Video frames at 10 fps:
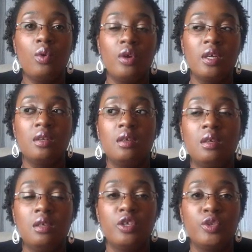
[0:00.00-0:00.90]
on
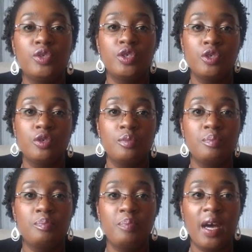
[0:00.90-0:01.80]
YouTube
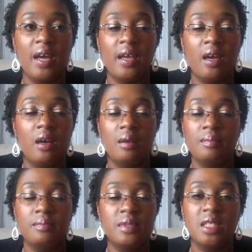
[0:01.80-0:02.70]
by
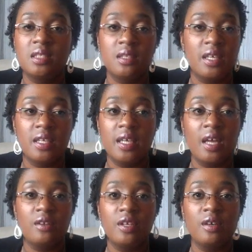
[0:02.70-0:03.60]
this lady.
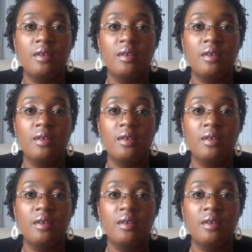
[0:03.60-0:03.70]
I don't